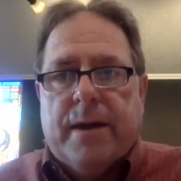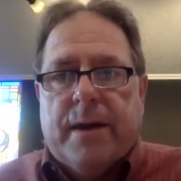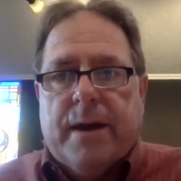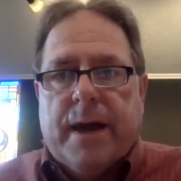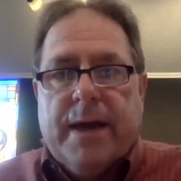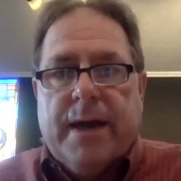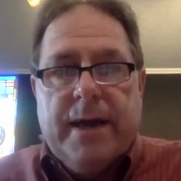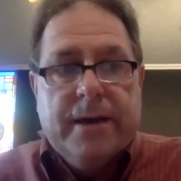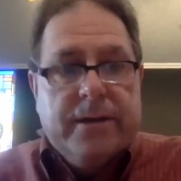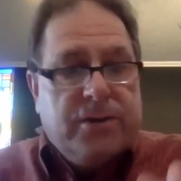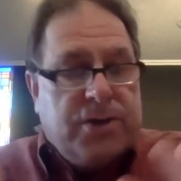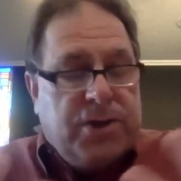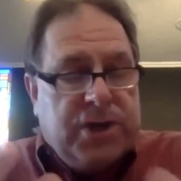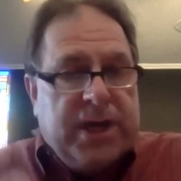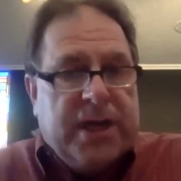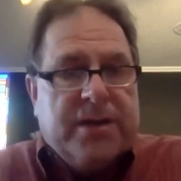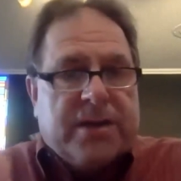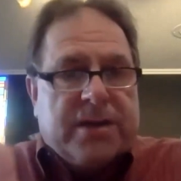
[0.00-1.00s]
And here
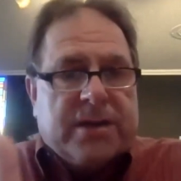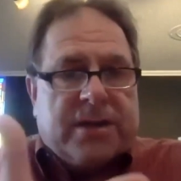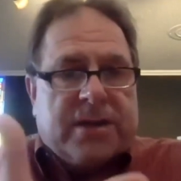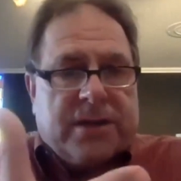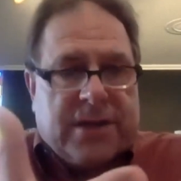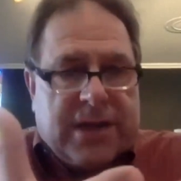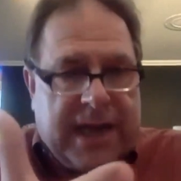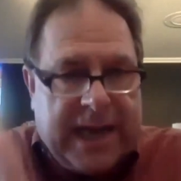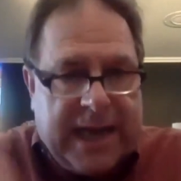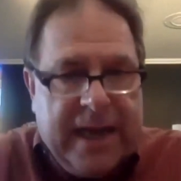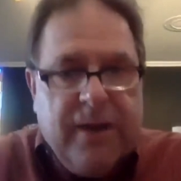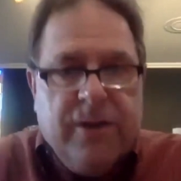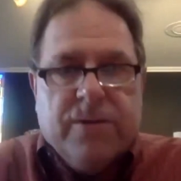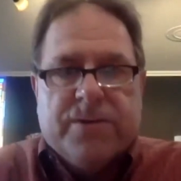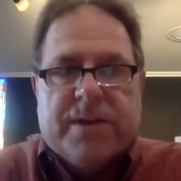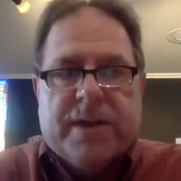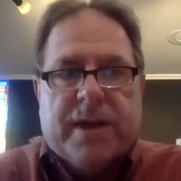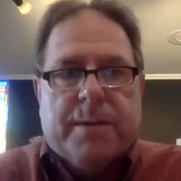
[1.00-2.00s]
Jesus has
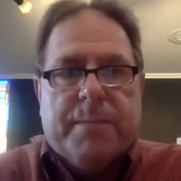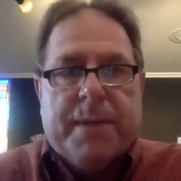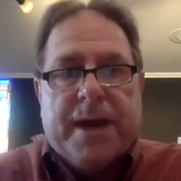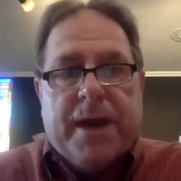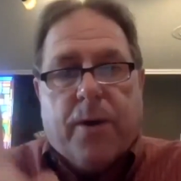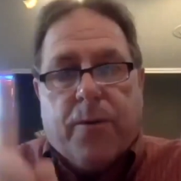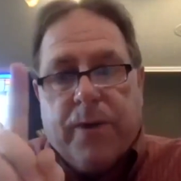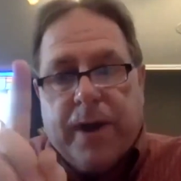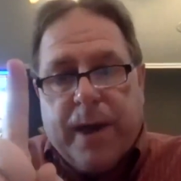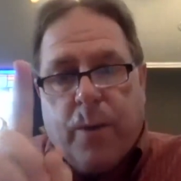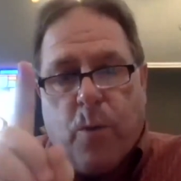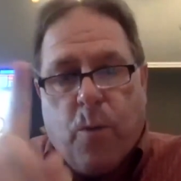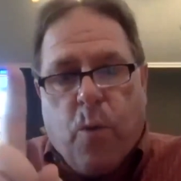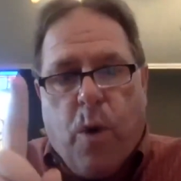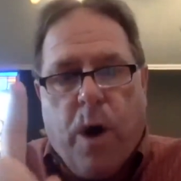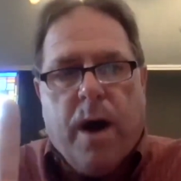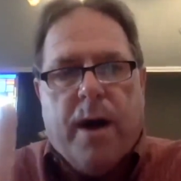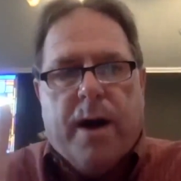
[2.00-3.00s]
healed them, and only
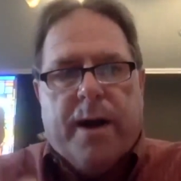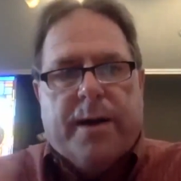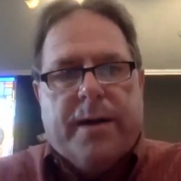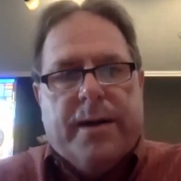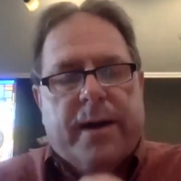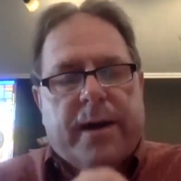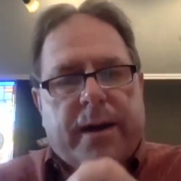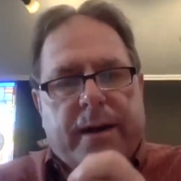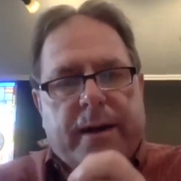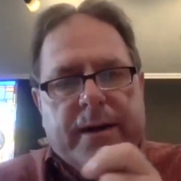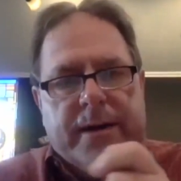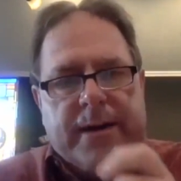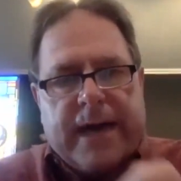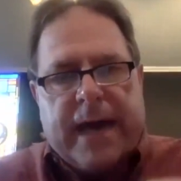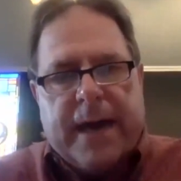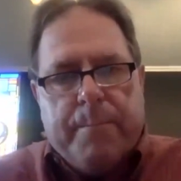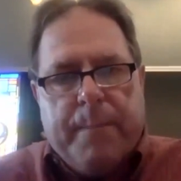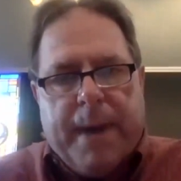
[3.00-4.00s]
one
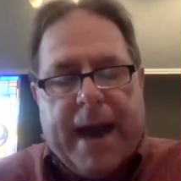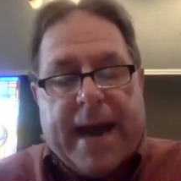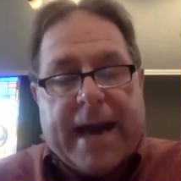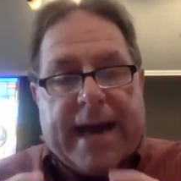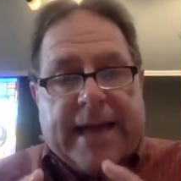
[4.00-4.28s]
came back.